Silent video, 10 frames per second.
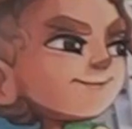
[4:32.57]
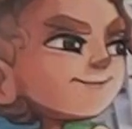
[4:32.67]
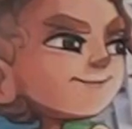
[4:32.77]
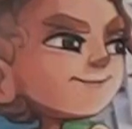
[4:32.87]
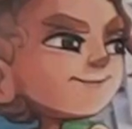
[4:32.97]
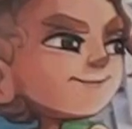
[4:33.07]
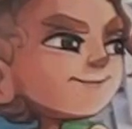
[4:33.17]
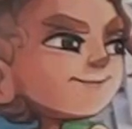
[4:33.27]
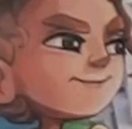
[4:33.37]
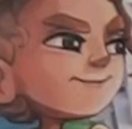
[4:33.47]

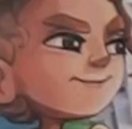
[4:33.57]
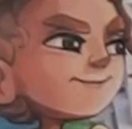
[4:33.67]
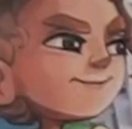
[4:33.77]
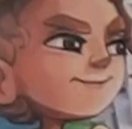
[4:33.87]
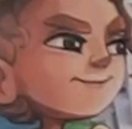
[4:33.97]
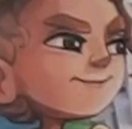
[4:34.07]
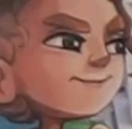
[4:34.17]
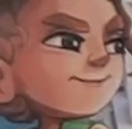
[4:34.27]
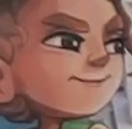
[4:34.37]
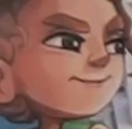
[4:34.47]

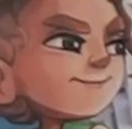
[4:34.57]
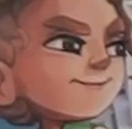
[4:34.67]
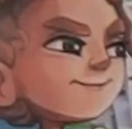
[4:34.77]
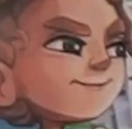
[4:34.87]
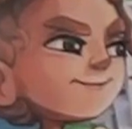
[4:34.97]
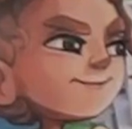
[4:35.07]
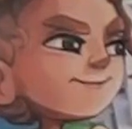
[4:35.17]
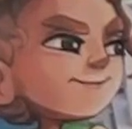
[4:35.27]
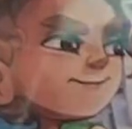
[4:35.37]
This person isn't speaking.